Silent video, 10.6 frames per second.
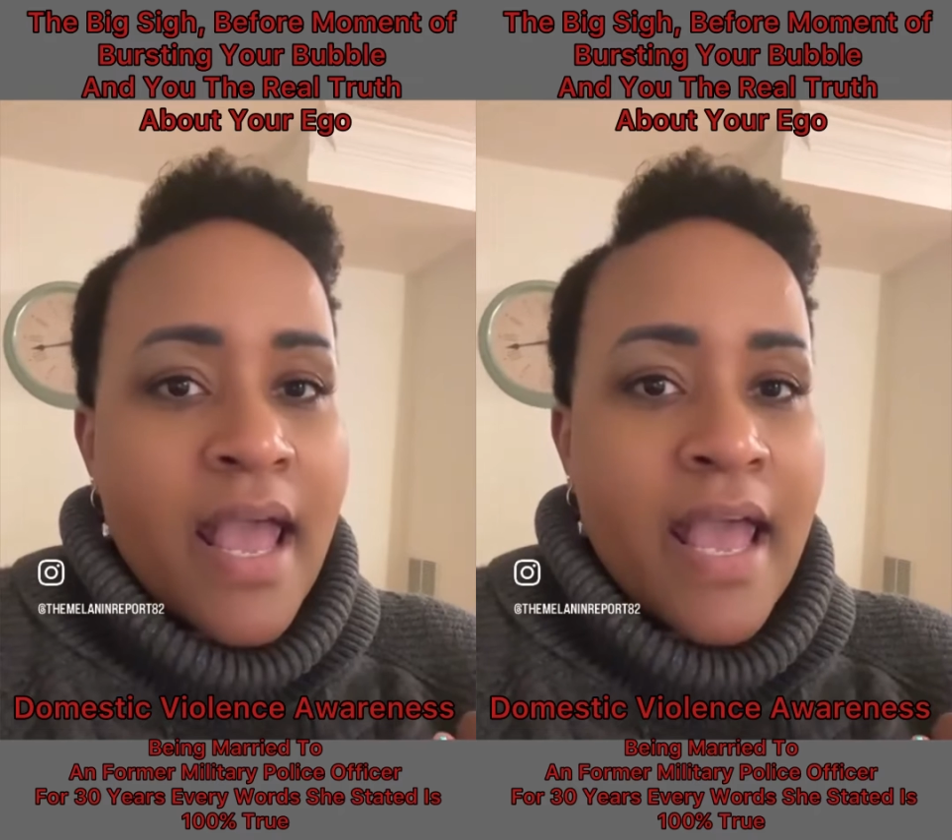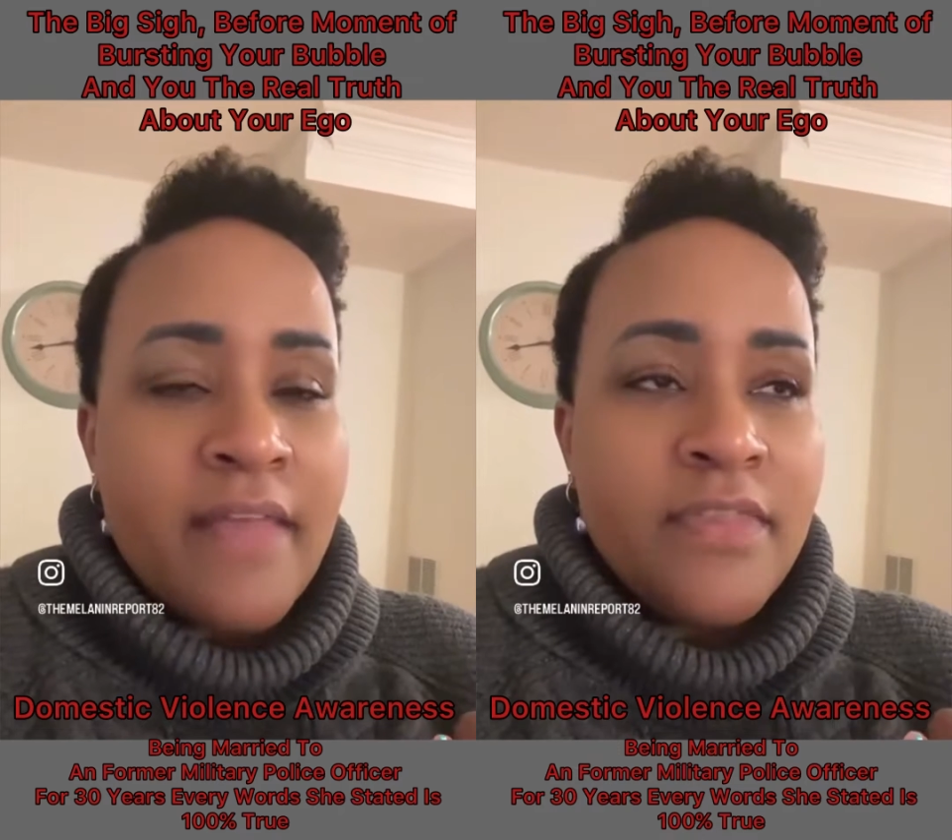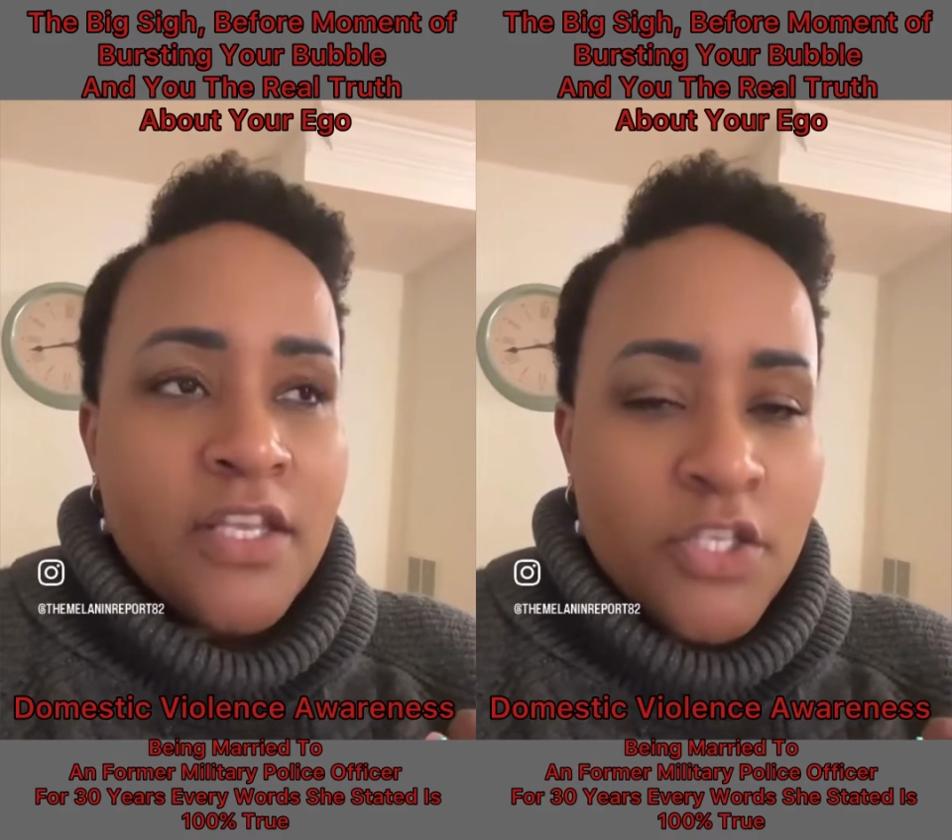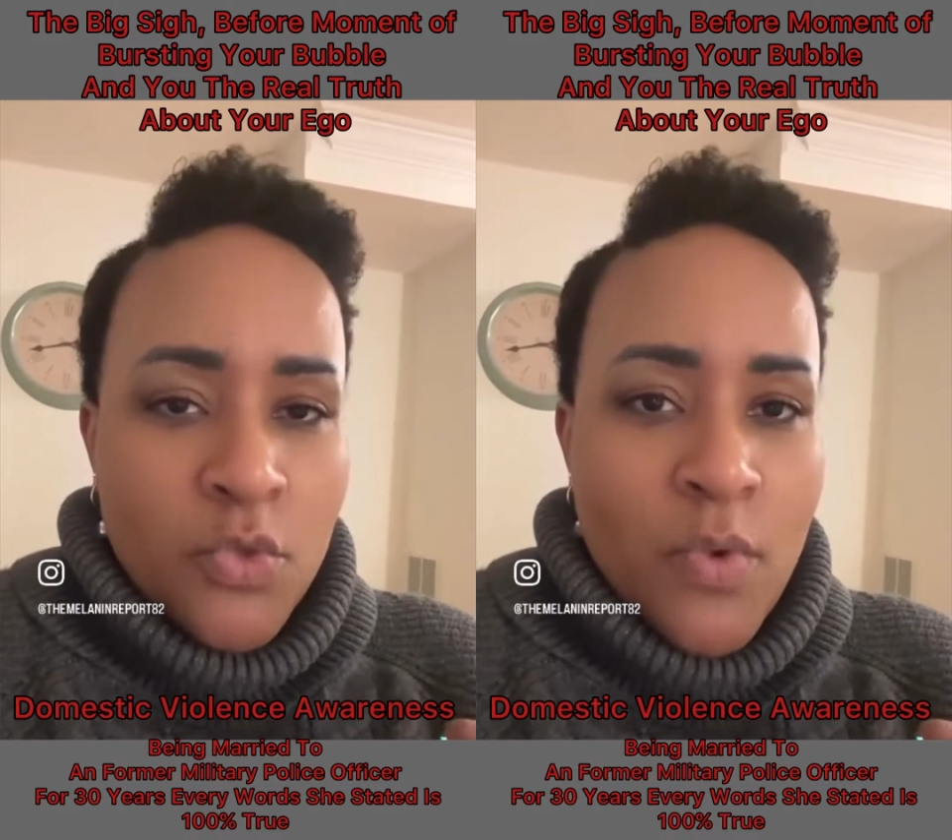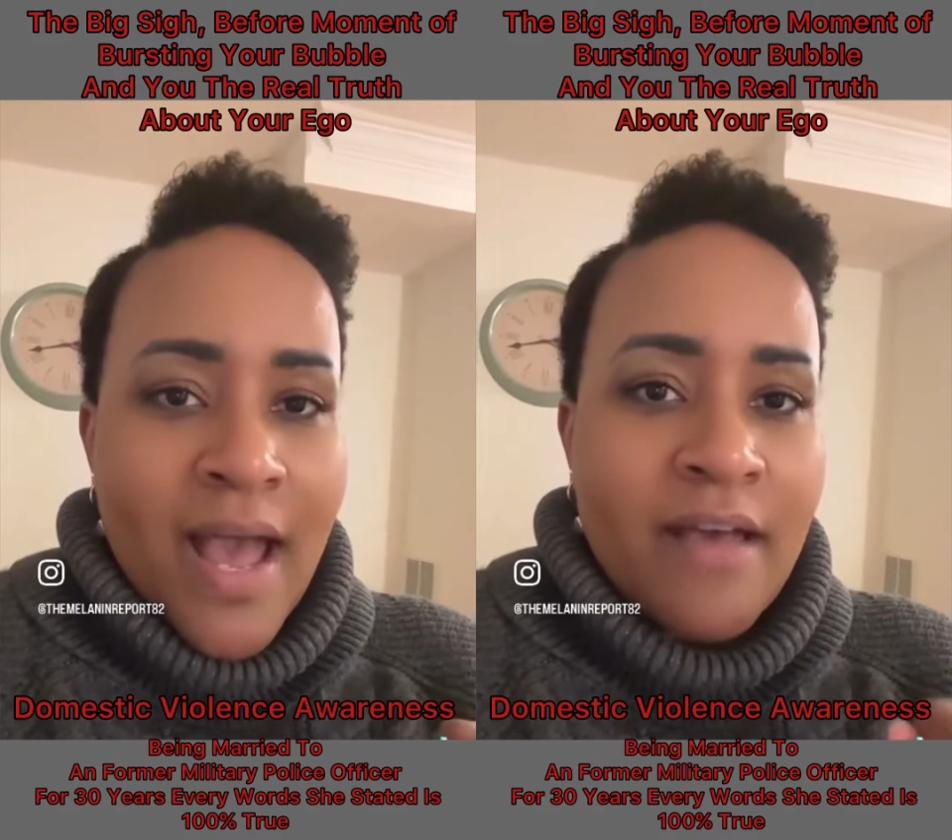and that
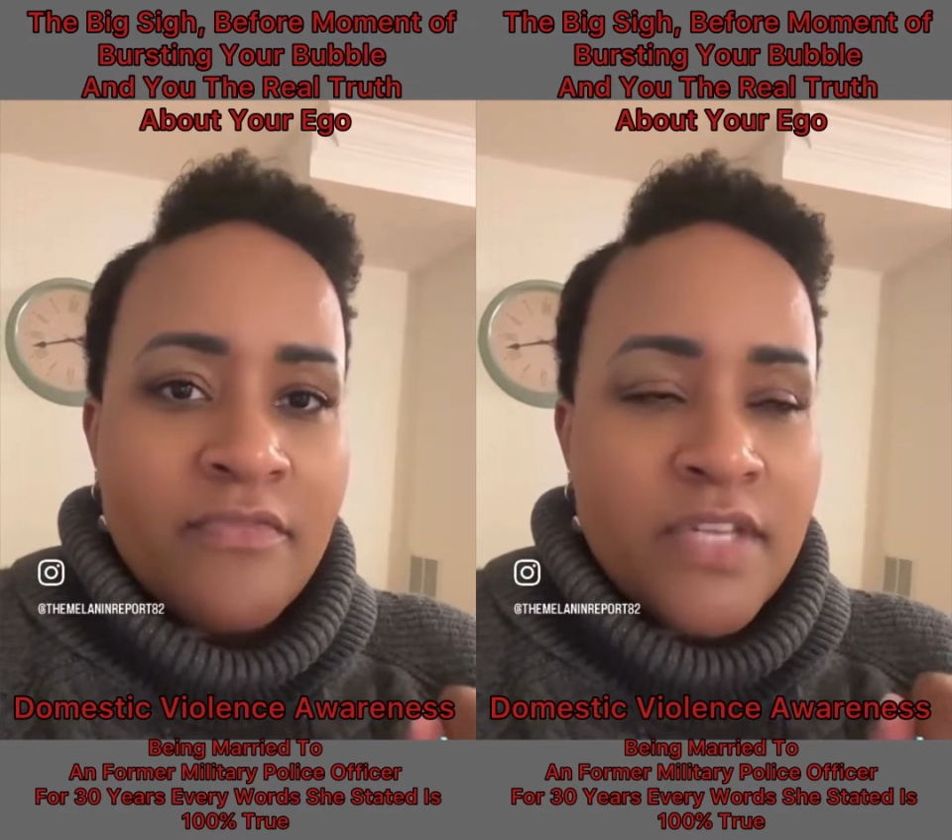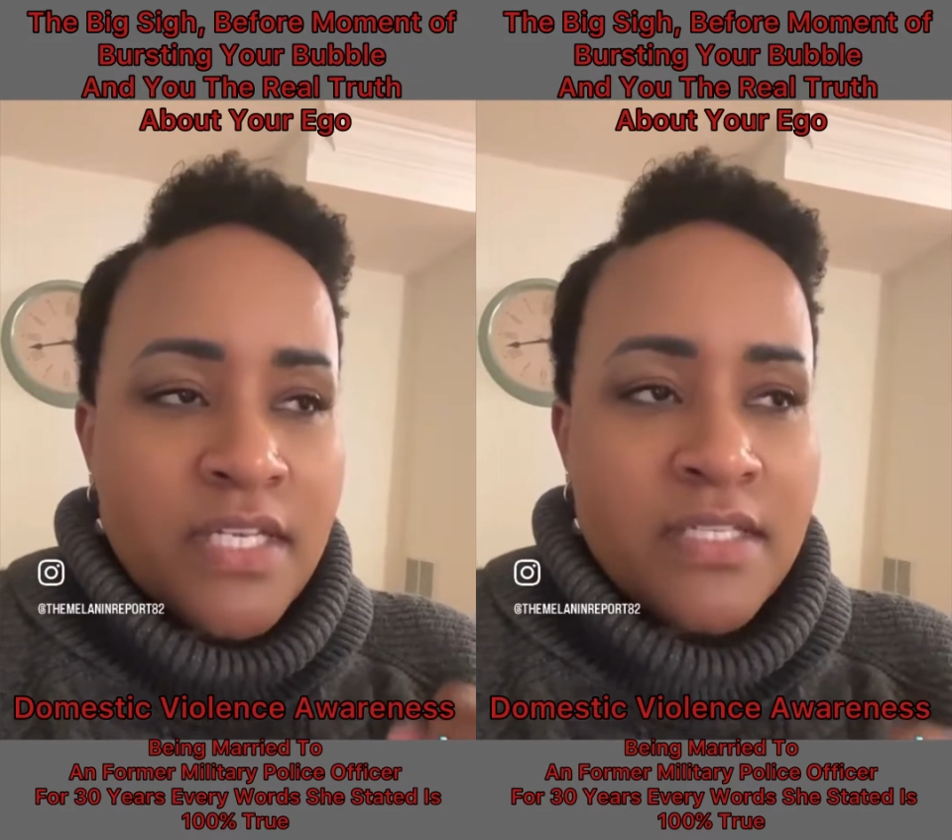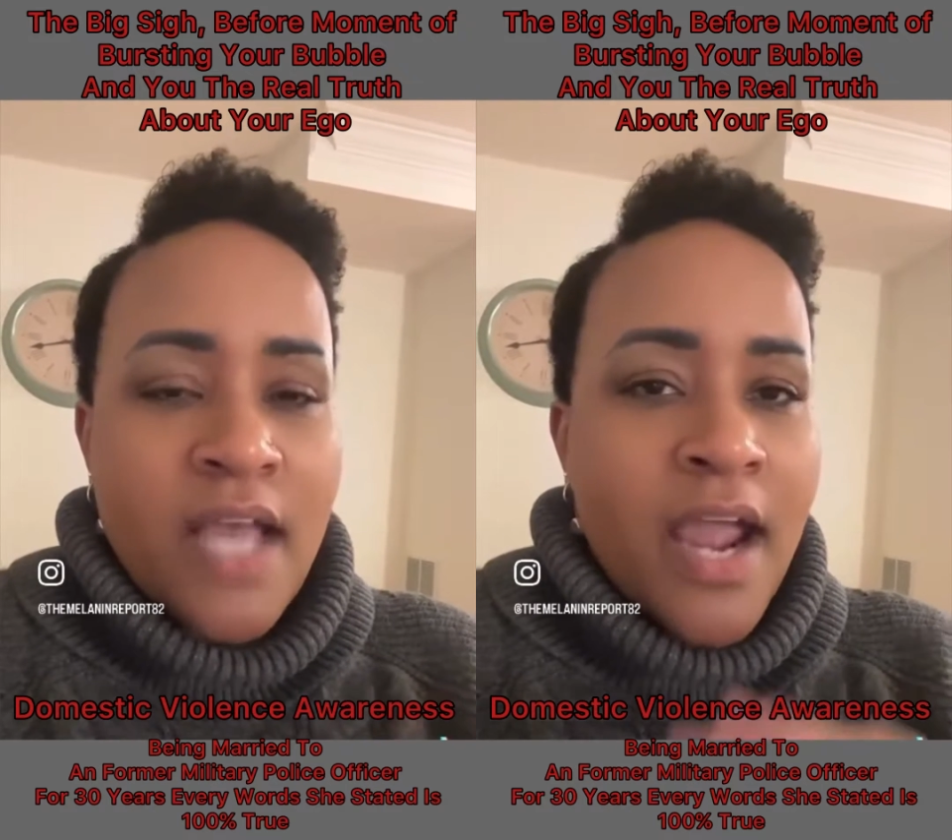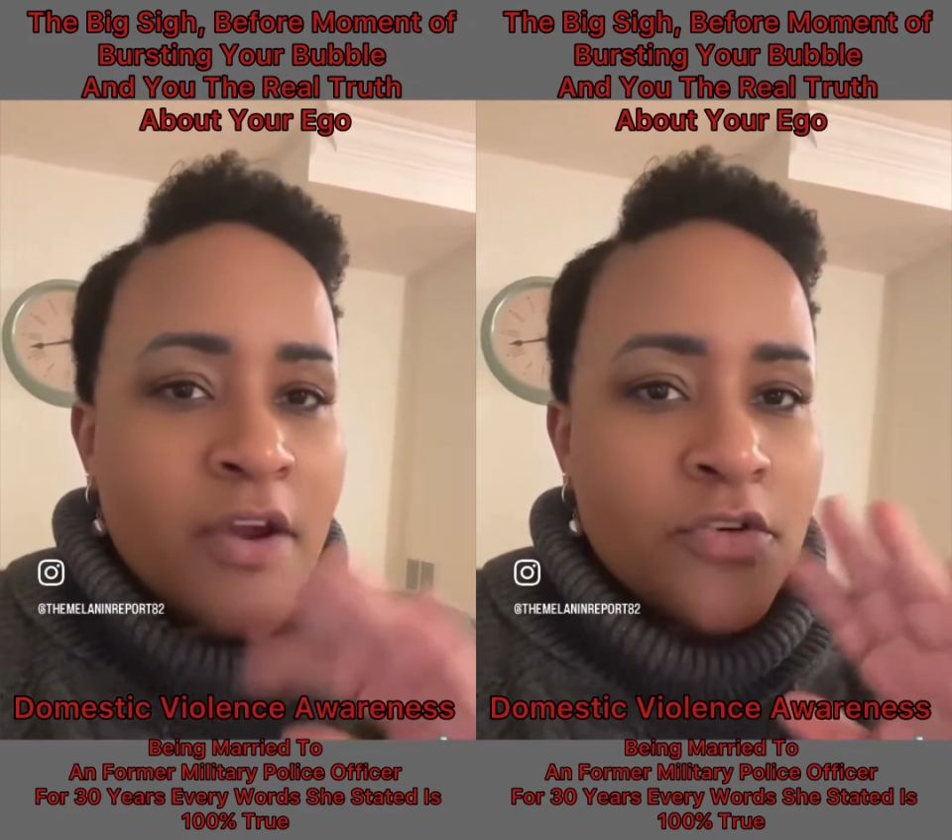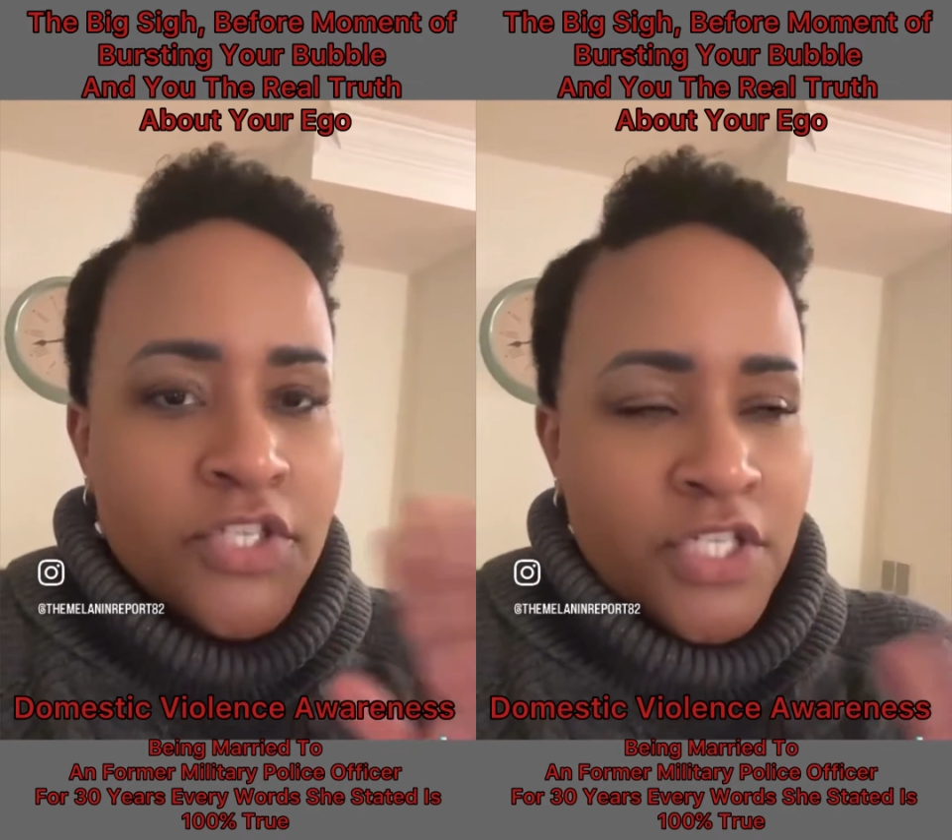you have the
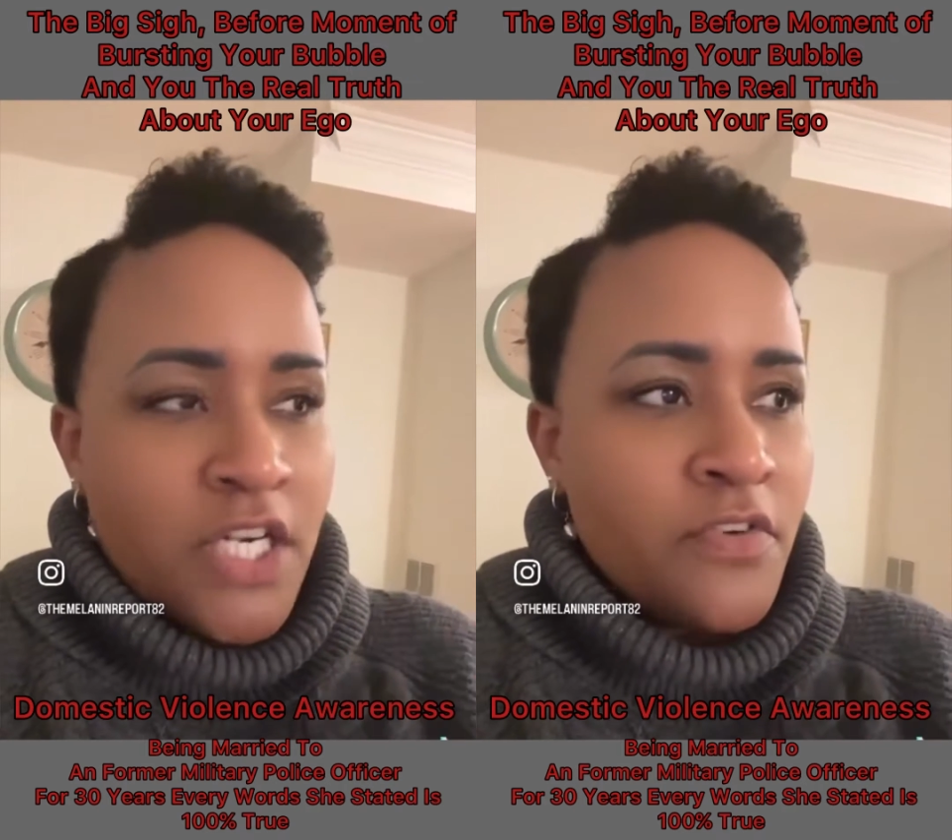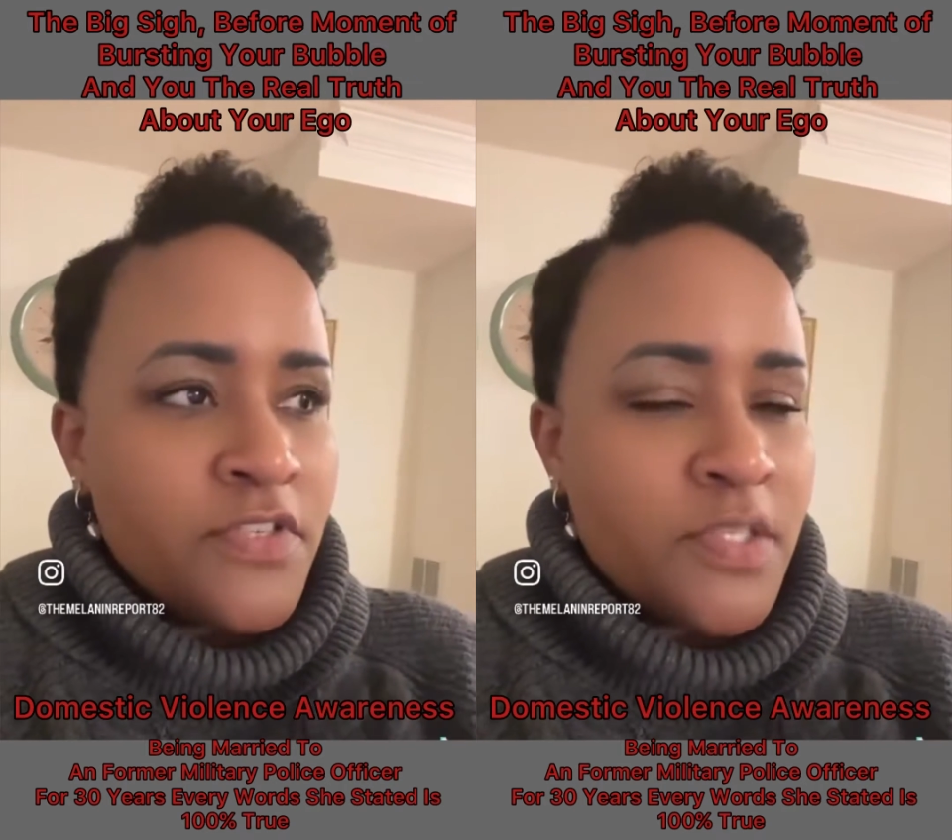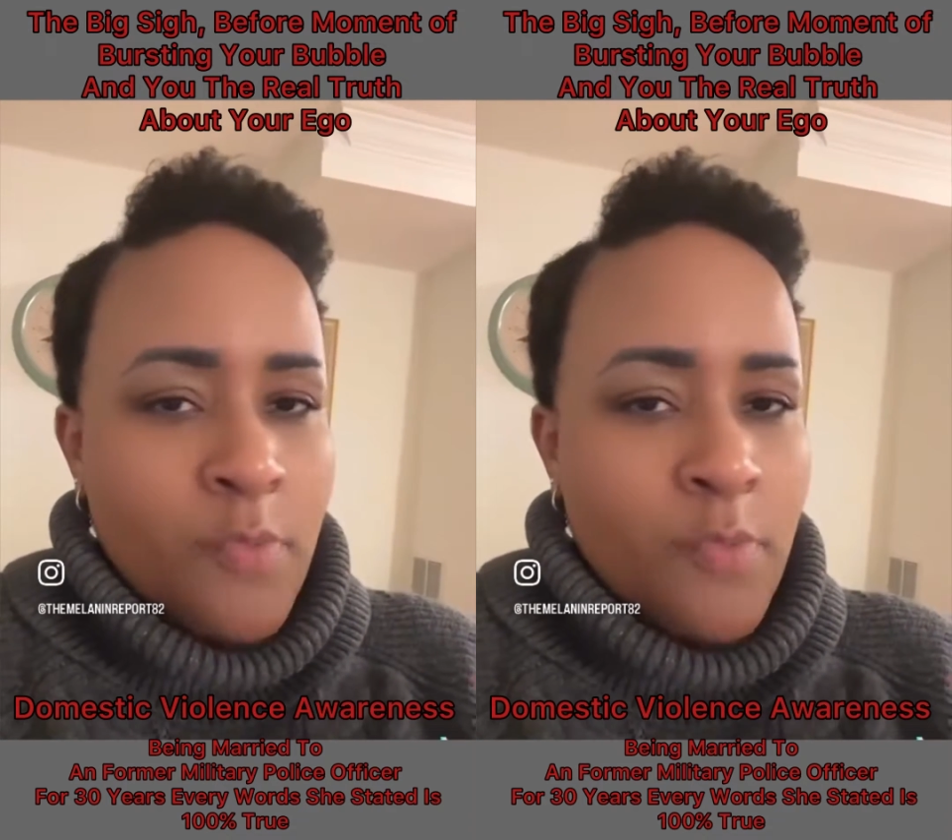entire sheriff's